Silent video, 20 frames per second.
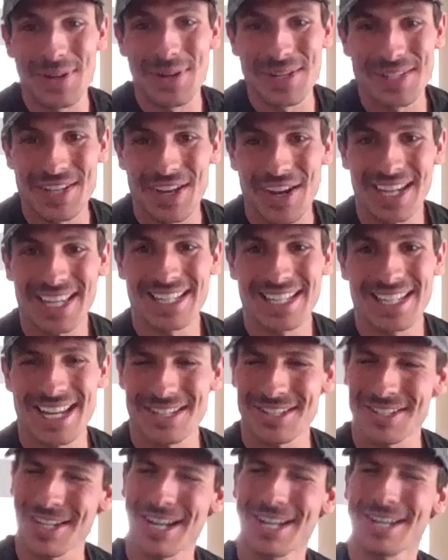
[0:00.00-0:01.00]
were talking
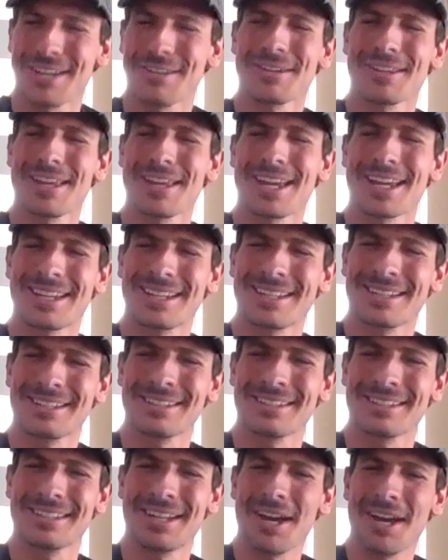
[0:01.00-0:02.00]
yesterday, you were like,
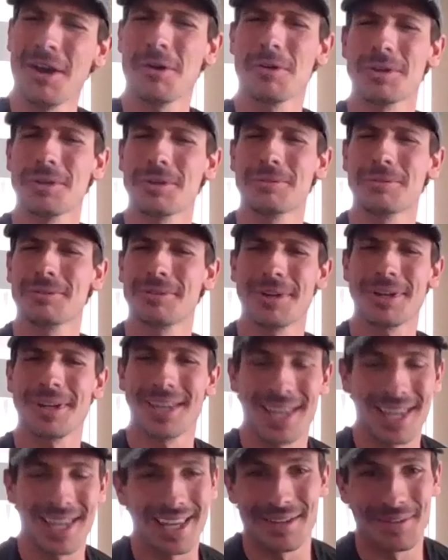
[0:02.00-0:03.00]
"Oh,
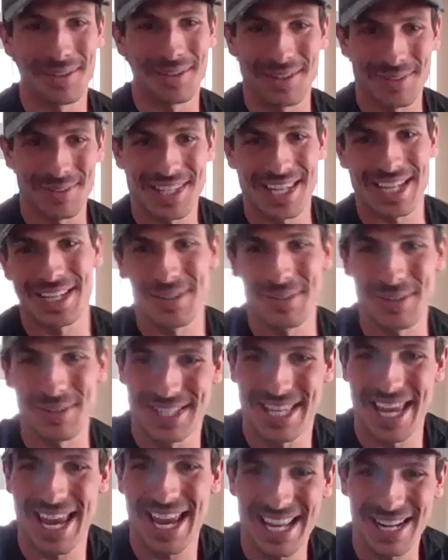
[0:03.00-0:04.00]
it's like you were
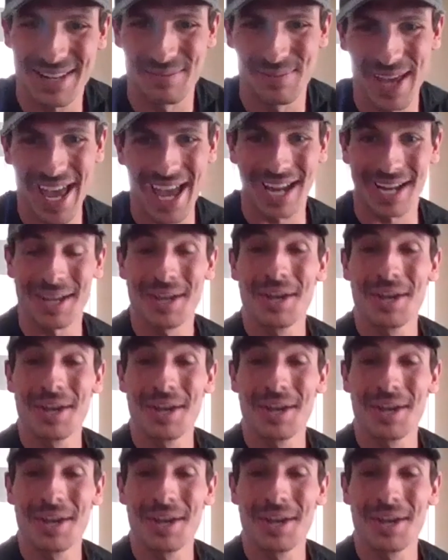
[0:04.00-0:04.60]
taking it back."